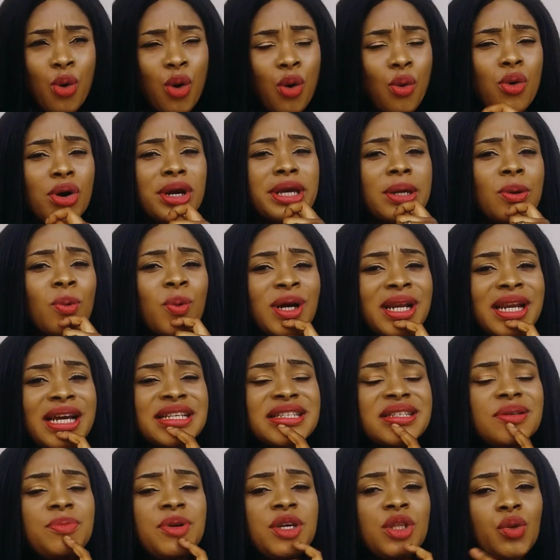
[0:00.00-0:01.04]
Okay, what has
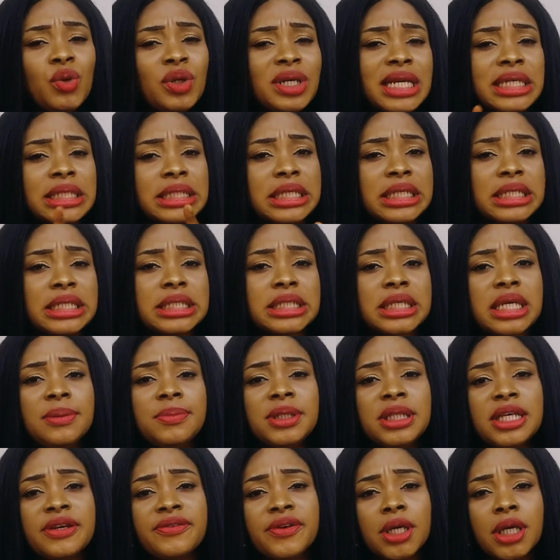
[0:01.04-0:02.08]
he been doing that they just keep
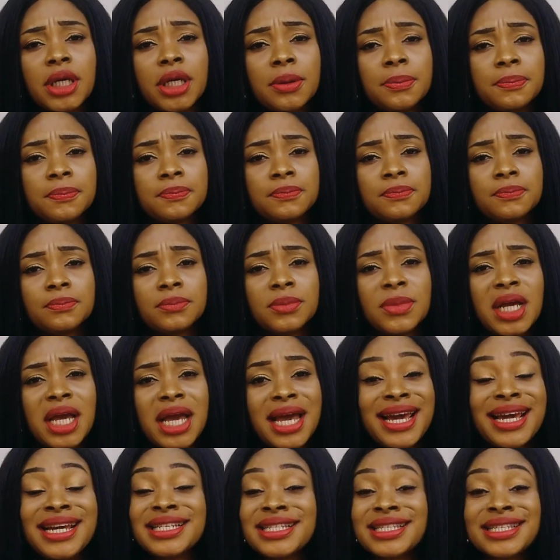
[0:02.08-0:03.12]
leaving him?
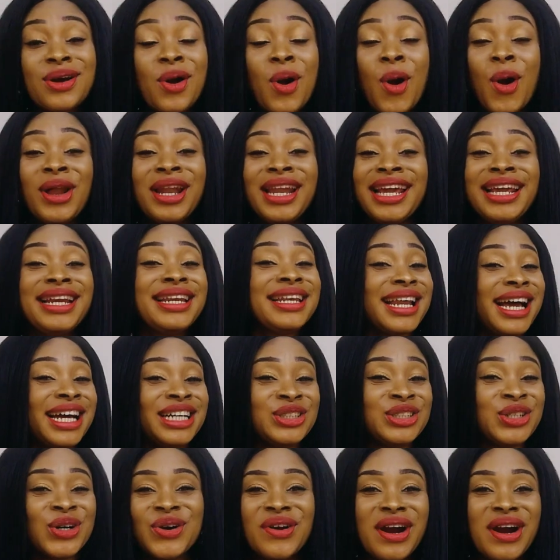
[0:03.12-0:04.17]
It's only
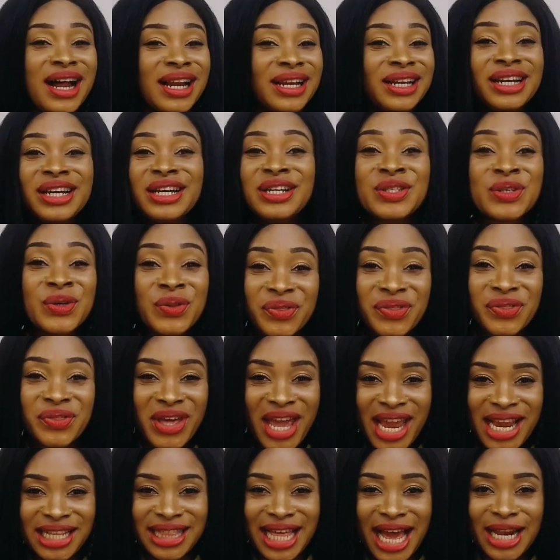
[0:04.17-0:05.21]
natural to
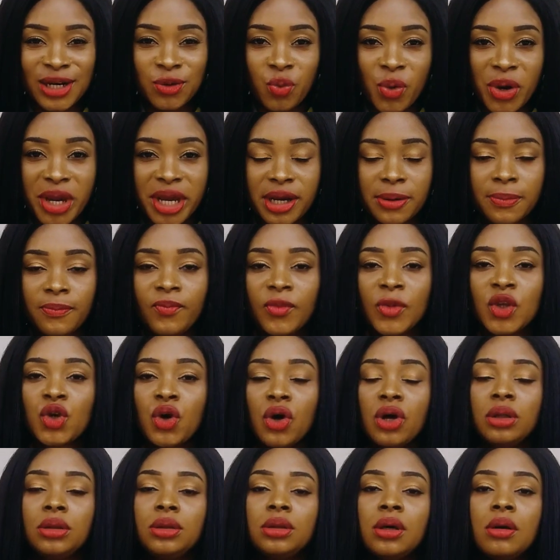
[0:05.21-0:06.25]
think that way. So
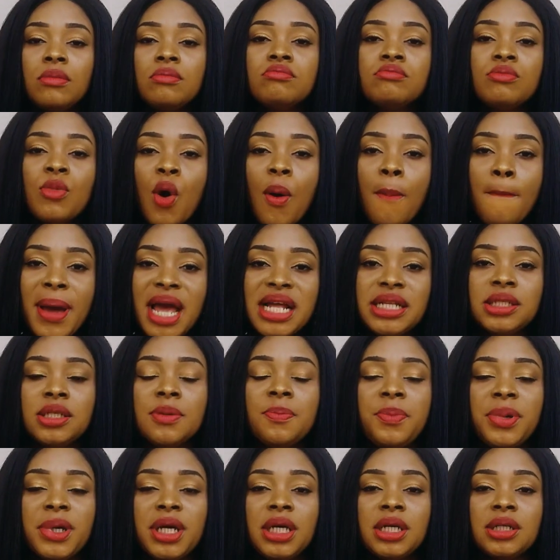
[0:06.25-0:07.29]
the moment you
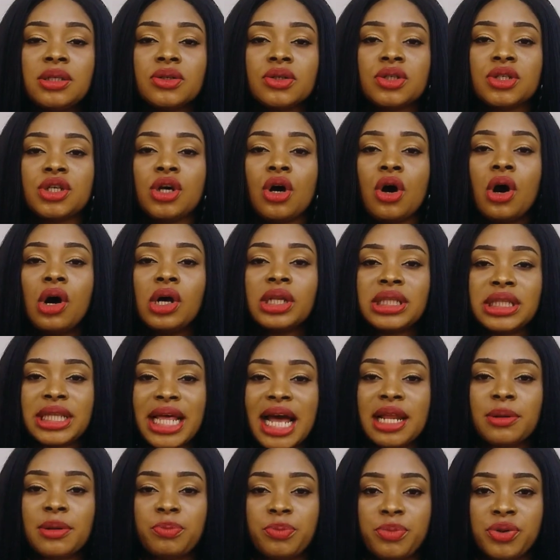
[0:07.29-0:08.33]
begin to tell
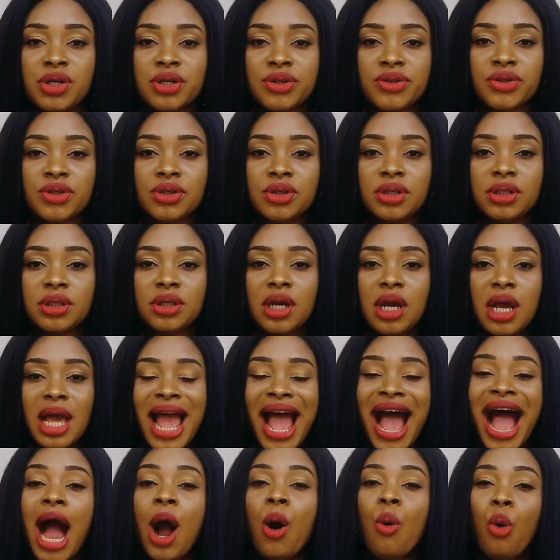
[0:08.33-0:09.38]
that person
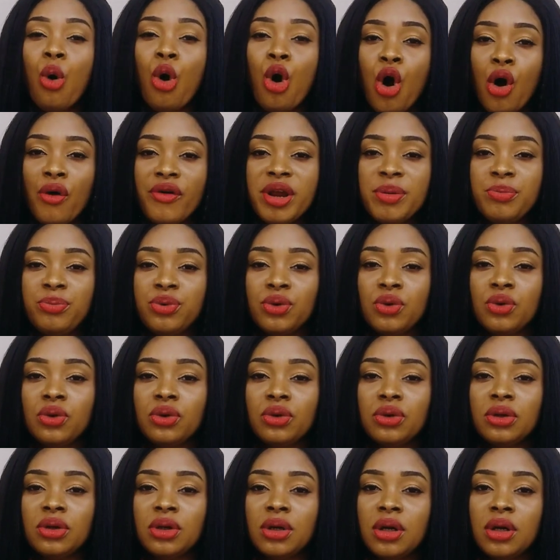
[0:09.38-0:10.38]
how horrible